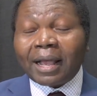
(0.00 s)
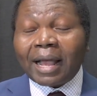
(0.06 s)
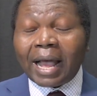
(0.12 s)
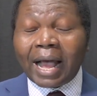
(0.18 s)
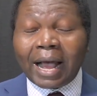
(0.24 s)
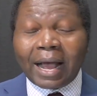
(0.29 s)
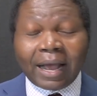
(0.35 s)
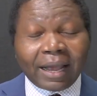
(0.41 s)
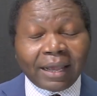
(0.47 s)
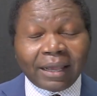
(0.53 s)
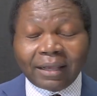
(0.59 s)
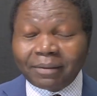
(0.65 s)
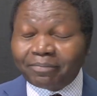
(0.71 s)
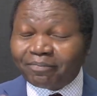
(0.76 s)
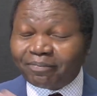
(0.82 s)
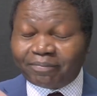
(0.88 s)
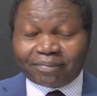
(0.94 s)
I,
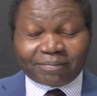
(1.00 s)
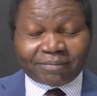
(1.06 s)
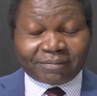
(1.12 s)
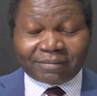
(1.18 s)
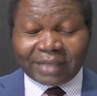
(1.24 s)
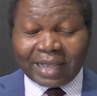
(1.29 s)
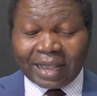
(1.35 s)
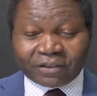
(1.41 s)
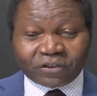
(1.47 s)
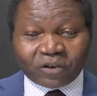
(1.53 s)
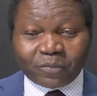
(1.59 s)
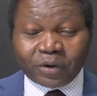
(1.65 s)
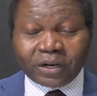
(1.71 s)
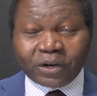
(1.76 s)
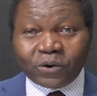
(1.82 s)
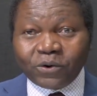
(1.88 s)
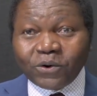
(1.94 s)
as
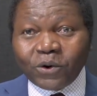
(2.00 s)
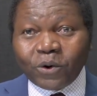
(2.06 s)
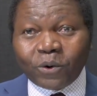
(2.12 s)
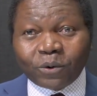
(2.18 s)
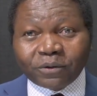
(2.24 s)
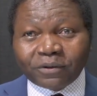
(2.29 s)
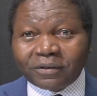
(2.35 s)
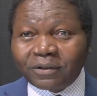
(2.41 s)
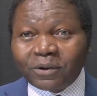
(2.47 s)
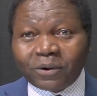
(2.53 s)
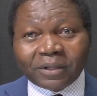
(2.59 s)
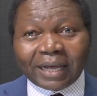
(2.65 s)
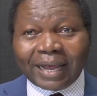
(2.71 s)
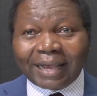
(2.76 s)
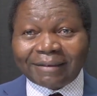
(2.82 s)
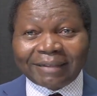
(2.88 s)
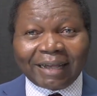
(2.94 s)
somebody who know
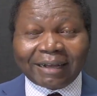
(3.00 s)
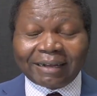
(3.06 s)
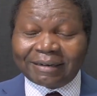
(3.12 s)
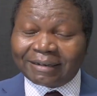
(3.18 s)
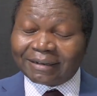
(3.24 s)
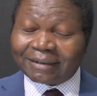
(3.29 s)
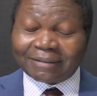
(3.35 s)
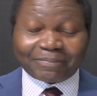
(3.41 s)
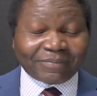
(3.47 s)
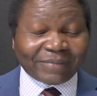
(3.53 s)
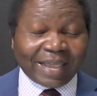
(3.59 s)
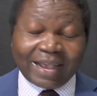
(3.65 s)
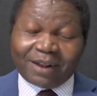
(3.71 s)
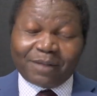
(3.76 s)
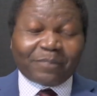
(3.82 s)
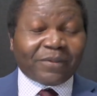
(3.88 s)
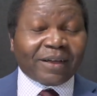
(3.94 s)
that it's not going to
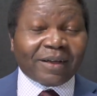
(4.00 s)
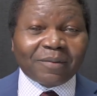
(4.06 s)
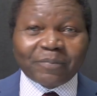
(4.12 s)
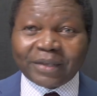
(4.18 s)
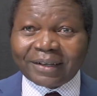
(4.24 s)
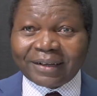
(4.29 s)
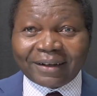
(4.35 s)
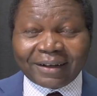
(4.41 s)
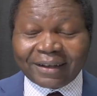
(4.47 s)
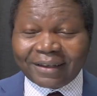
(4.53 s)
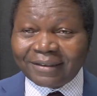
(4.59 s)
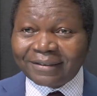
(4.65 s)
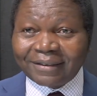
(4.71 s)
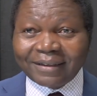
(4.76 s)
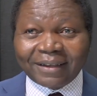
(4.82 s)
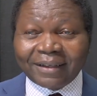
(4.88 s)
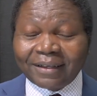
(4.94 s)
help them
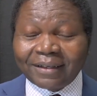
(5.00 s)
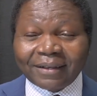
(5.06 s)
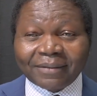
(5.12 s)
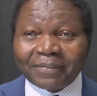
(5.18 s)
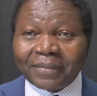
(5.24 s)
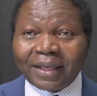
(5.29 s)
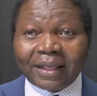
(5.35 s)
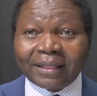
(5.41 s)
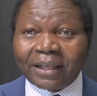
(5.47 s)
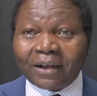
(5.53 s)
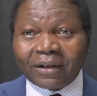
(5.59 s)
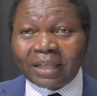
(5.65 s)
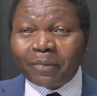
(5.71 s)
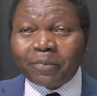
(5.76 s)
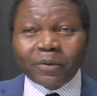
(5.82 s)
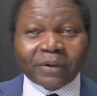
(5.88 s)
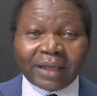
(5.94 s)
because the
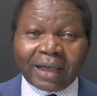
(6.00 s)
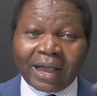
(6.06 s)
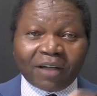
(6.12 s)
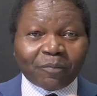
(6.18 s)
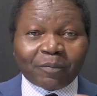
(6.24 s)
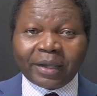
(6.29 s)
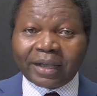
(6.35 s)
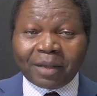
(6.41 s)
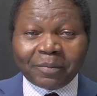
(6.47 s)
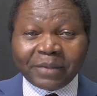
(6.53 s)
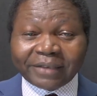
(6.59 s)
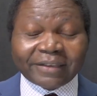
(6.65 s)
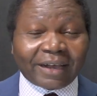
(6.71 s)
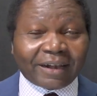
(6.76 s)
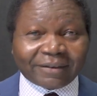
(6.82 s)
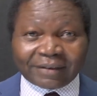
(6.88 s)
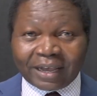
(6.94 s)
other people that have bigger
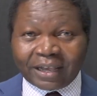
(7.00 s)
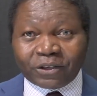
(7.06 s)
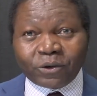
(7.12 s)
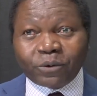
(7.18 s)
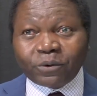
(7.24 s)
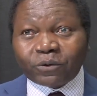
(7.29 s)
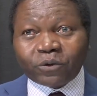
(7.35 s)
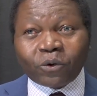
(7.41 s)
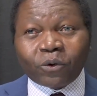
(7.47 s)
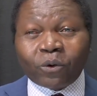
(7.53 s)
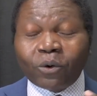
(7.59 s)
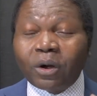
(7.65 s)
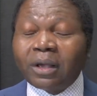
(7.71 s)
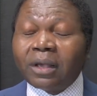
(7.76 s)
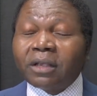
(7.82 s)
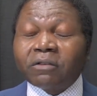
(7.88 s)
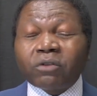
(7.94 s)
missiles than you. So
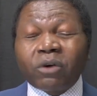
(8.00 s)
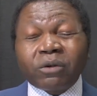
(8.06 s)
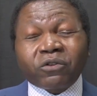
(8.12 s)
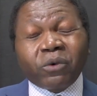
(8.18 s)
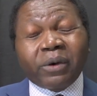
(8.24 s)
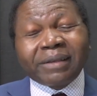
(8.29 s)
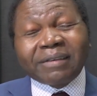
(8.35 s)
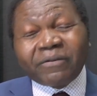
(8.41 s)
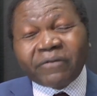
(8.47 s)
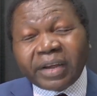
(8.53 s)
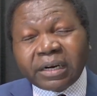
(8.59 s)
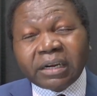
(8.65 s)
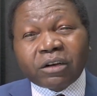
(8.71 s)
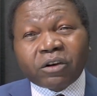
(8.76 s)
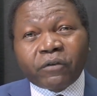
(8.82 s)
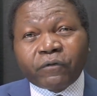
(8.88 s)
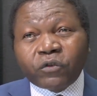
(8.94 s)
it's a very
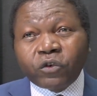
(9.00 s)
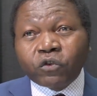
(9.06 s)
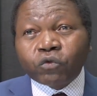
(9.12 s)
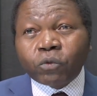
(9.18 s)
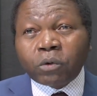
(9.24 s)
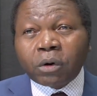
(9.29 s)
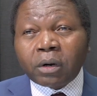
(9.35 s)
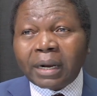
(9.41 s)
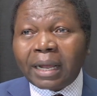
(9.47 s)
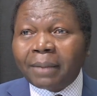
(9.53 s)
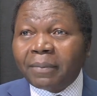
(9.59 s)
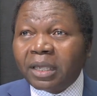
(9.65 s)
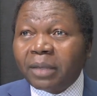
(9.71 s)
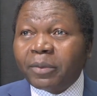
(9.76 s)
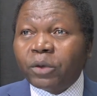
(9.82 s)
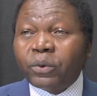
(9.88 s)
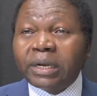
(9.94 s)
confused world, and
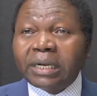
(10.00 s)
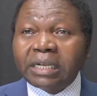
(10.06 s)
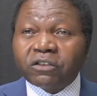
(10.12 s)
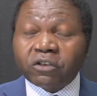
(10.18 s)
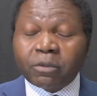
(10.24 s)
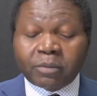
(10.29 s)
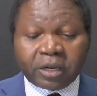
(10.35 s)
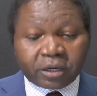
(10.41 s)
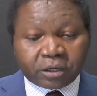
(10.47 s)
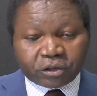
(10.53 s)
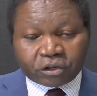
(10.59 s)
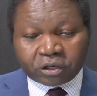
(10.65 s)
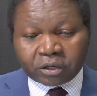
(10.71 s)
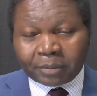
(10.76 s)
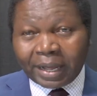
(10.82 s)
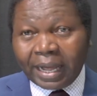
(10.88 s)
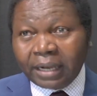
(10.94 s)
maybe we need some
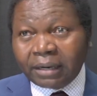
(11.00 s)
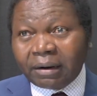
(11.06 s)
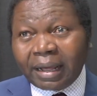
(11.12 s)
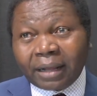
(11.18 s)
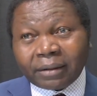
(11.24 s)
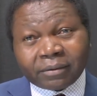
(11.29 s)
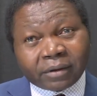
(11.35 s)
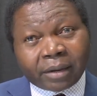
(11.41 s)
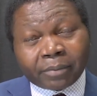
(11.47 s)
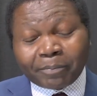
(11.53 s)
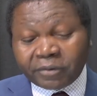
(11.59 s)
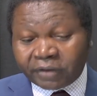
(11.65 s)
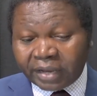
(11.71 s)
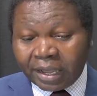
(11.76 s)
leadership. Mr.